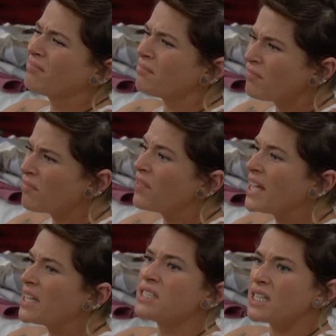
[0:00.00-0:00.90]

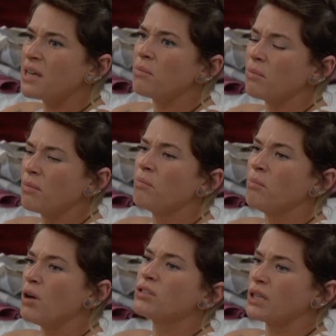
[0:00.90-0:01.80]
they seem
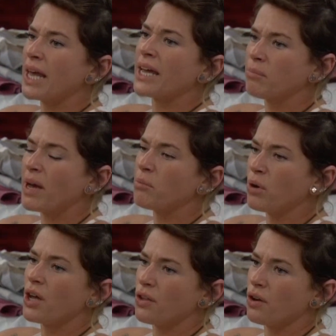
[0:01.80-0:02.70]
most like my
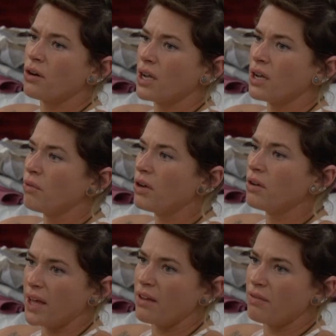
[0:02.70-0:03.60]
brother in real life.